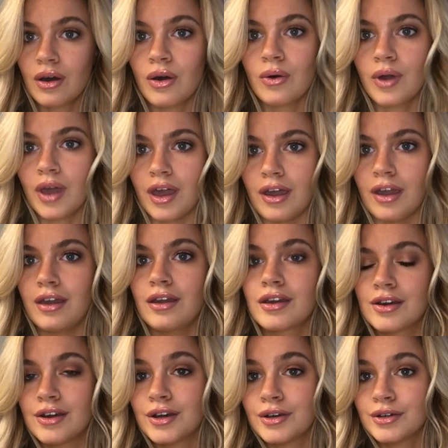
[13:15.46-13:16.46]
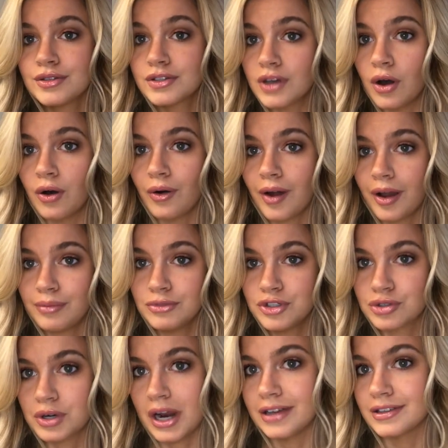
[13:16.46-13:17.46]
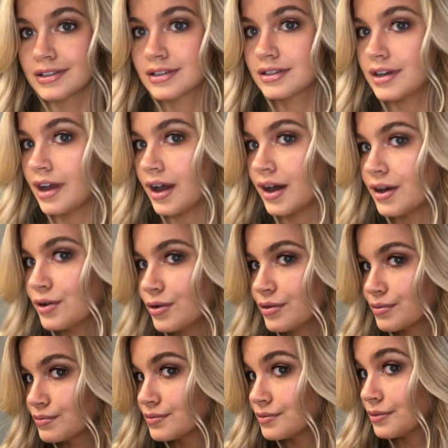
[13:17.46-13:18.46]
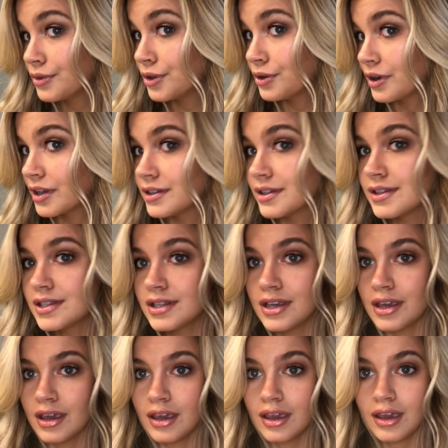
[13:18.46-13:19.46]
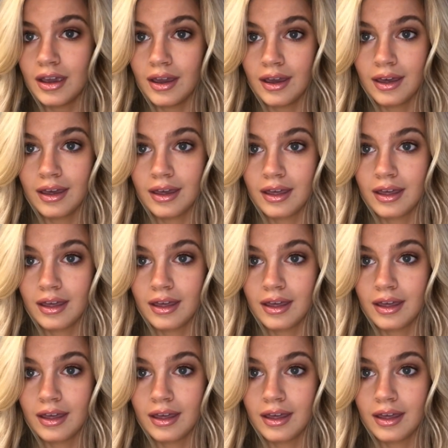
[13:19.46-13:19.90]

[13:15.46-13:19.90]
Okay, so I'm dressed now. You can see